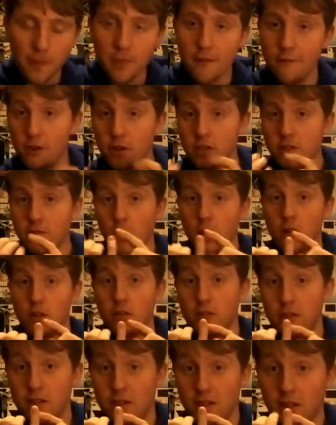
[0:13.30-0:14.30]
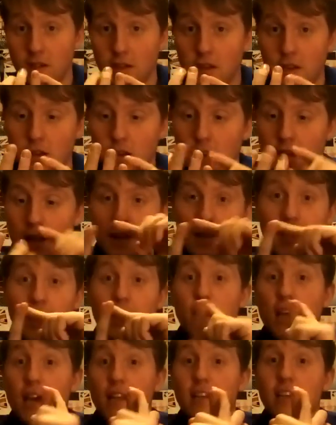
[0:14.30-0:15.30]
First of all, I'll
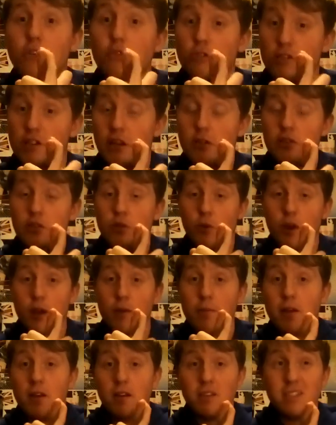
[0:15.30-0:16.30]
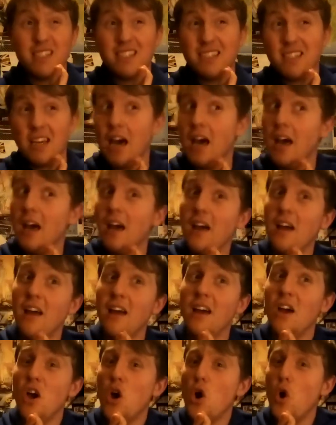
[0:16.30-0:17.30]
get Candy Crush out of the way because,
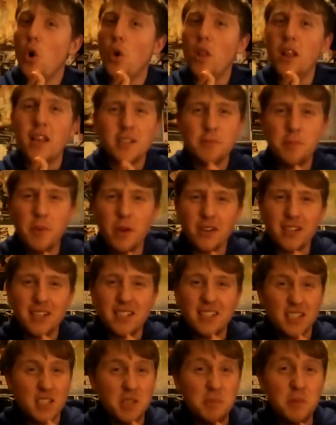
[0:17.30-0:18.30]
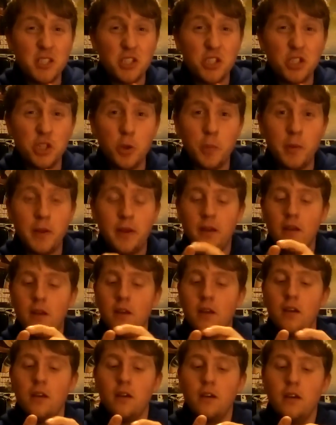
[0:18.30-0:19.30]
let's be honest, it's a bit stupid.
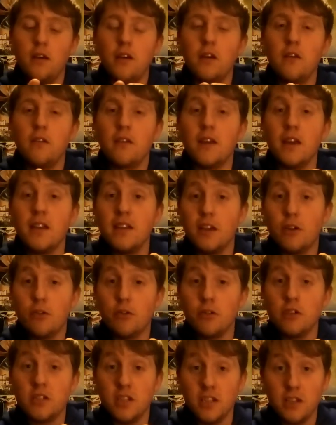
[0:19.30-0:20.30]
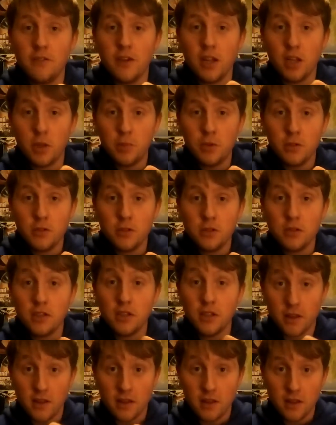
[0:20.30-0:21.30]
Candy Crush, the developers
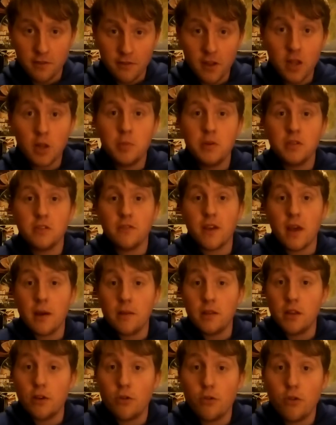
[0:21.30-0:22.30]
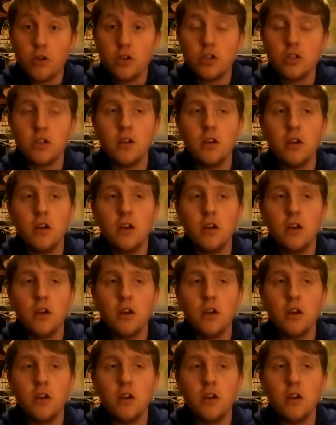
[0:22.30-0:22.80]
of Candy Crush,